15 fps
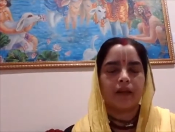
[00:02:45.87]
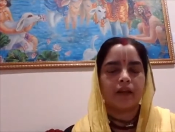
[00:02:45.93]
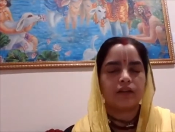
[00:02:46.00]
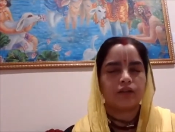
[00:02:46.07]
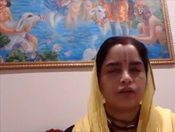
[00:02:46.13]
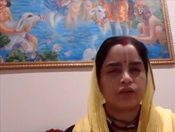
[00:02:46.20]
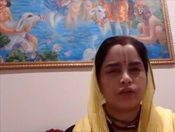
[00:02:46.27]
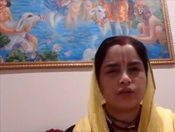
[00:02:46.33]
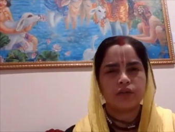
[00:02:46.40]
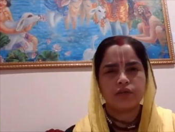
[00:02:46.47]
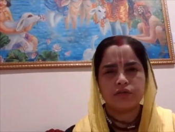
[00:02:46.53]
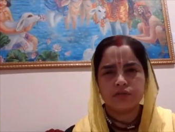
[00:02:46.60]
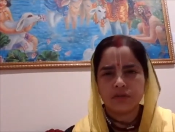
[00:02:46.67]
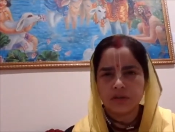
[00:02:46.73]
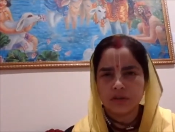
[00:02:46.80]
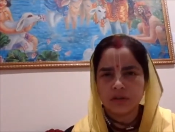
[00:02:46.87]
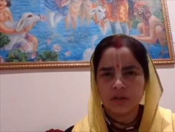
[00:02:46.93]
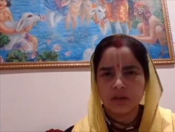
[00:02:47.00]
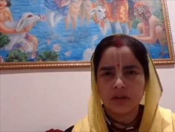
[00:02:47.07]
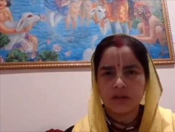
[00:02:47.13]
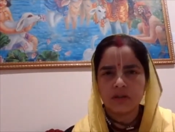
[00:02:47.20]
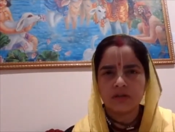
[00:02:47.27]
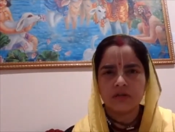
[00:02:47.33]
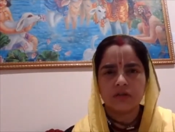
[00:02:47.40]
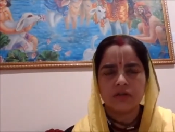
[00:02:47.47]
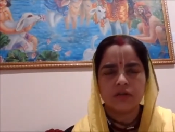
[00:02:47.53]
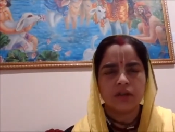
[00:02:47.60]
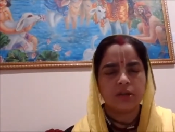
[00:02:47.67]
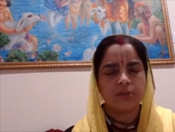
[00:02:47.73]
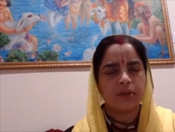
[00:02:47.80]
And Krishna said, Really?
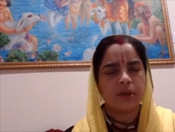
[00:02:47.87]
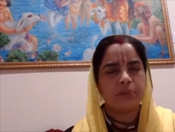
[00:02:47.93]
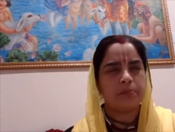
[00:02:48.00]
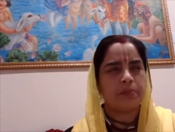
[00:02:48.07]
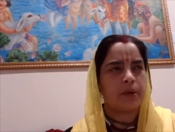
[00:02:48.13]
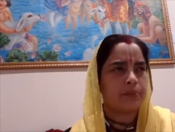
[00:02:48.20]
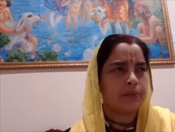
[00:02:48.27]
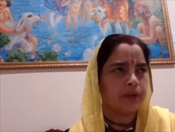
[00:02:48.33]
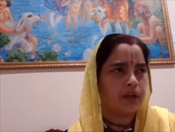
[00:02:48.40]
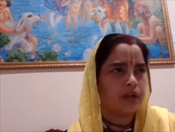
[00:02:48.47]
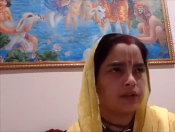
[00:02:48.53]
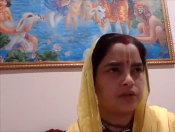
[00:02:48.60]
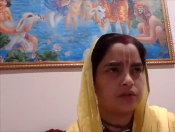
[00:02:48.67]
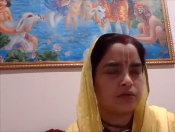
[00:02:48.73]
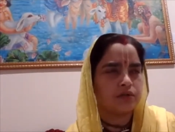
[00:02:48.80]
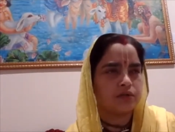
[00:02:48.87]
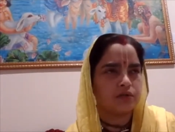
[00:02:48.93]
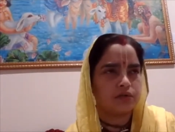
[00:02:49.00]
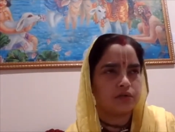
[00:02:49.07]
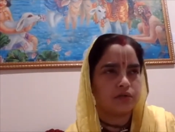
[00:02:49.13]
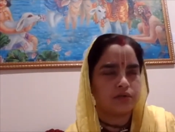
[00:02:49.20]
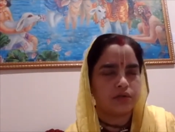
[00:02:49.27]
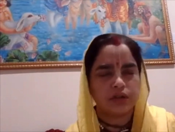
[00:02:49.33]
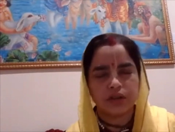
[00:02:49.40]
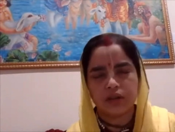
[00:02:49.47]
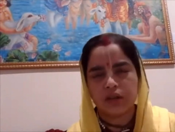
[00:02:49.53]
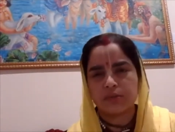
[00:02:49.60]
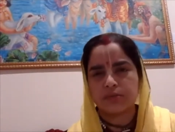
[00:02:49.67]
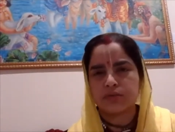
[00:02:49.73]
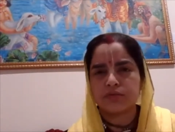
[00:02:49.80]
He made puppy eyes to, you know,
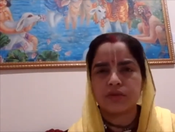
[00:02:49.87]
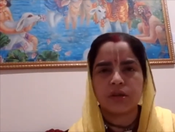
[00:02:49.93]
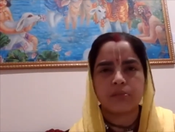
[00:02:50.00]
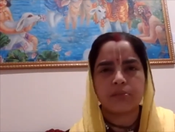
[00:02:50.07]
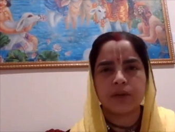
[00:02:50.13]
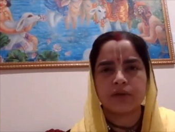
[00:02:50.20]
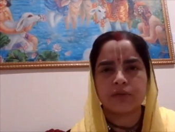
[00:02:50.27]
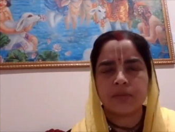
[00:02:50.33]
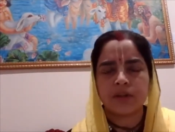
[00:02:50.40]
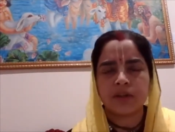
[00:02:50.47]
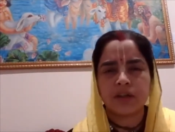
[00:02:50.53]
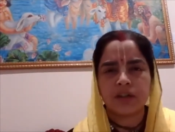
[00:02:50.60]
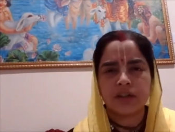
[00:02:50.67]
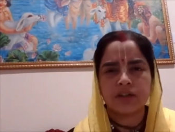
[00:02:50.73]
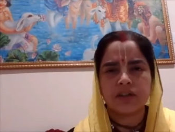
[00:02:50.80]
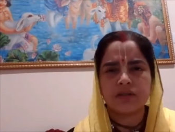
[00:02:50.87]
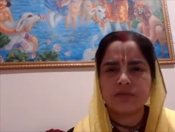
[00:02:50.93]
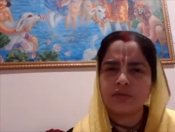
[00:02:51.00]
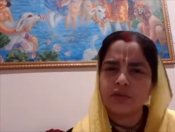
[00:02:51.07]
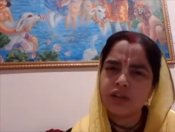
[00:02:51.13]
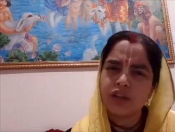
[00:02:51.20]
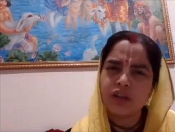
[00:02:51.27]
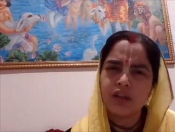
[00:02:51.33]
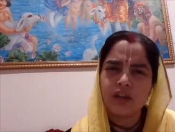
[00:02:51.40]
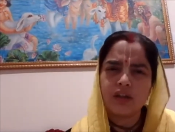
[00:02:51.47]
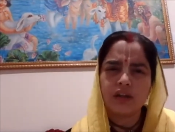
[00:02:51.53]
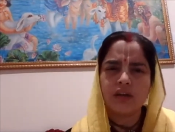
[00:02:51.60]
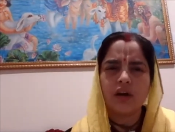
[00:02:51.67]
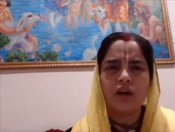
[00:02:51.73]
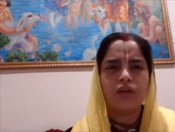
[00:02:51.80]
Sridham, Sudham, Madhu Mangal. He said, Really?
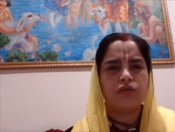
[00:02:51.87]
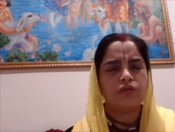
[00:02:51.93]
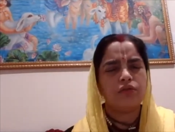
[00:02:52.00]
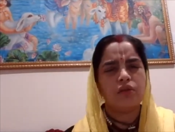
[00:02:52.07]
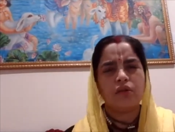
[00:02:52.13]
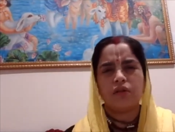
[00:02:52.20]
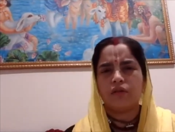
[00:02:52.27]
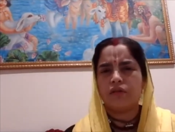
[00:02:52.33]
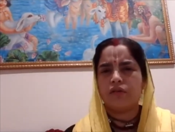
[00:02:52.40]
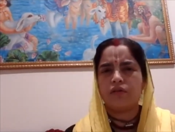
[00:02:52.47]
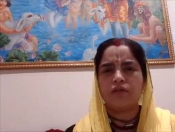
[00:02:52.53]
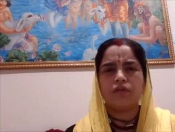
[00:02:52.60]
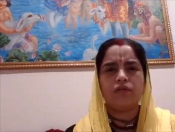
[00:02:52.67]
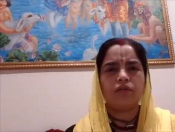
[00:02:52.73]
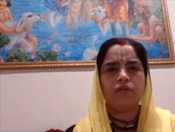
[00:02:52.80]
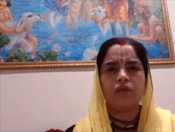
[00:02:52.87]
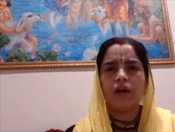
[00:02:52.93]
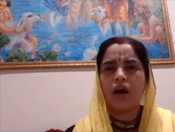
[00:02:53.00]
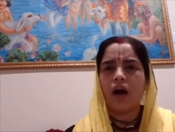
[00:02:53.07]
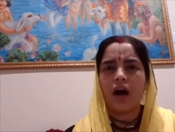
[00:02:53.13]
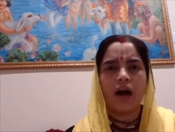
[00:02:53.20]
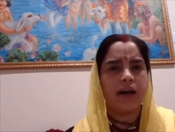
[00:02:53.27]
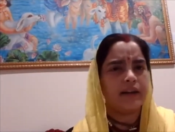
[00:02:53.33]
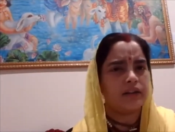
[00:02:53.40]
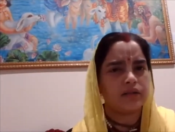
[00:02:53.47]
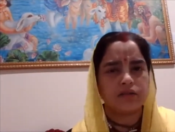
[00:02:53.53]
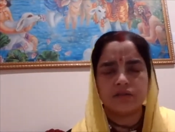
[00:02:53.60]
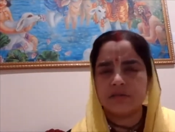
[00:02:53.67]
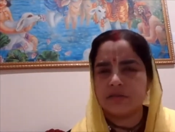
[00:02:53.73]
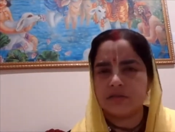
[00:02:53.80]
No, I
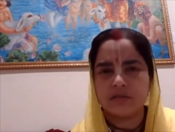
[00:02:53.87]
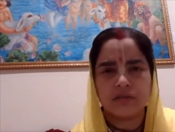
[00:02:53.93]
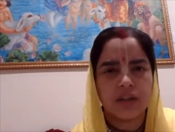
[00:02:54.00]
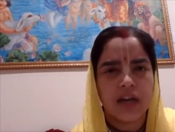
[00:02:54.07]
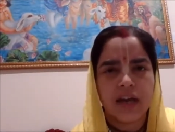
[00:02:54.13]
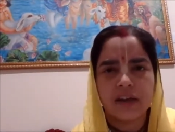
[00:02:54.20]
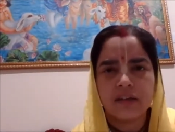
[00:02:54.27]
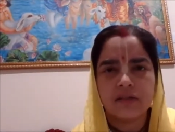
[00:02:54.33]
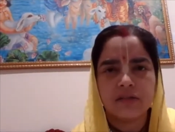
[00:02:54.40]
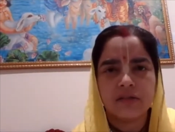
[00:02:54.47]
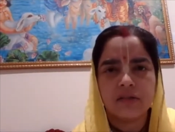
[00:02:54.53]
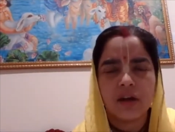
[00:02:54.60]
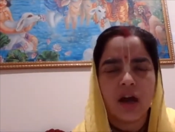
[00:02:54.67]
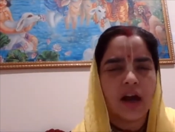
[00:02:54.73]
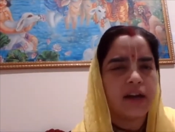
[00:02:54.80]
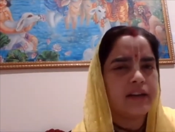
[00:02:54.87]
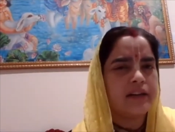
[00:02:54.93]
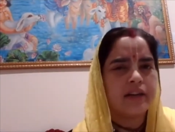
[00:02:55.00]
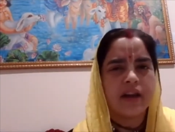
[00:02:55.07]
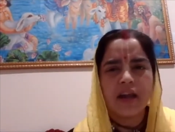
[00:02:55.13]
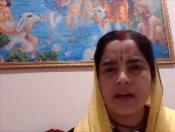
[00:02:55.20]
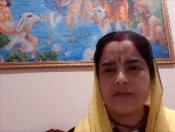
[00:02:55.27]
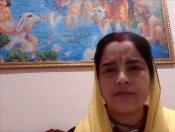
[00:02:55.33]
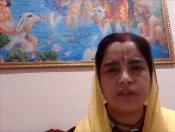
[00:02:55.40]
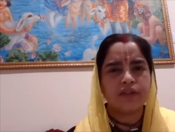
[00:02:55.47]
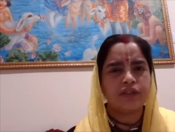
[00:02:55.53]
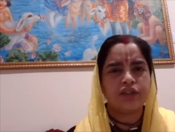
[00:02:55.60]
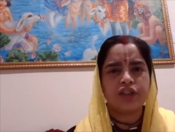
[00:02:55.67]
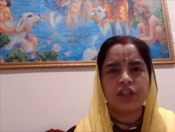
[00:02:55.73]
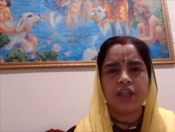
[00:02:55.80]
don't do that. I
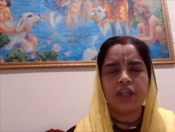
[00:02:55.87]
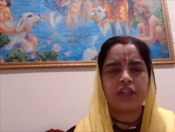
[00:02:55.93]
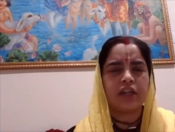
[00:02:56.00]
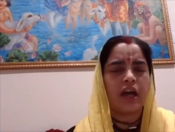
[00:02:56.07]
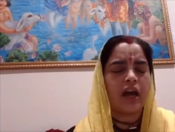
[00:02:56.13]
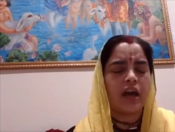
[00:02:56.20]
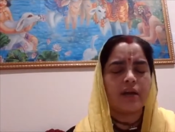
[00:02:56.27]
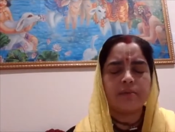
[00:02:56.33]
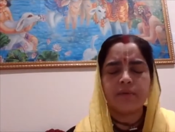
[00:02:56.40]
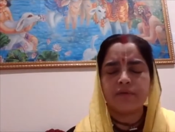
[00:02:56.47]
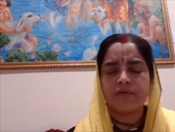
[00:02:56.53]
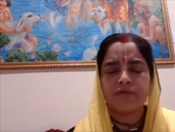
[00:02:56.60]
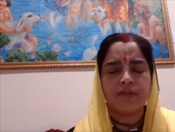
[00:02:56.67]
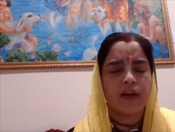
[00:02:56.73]
never cheat. I am a